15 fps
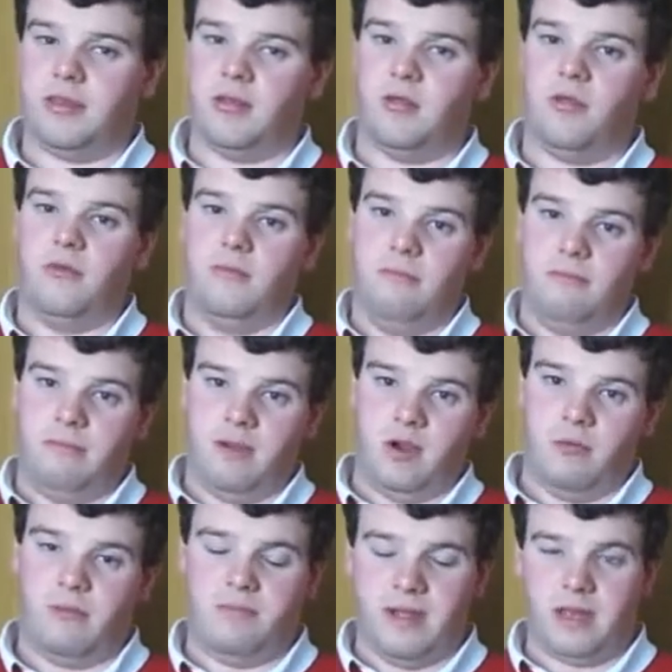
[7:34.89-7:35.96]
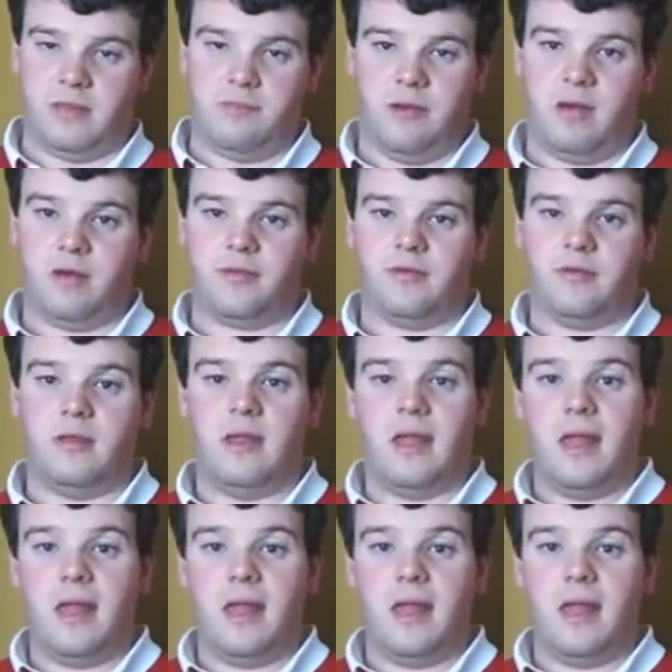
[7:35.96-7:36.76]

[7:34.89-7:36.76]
to become a better person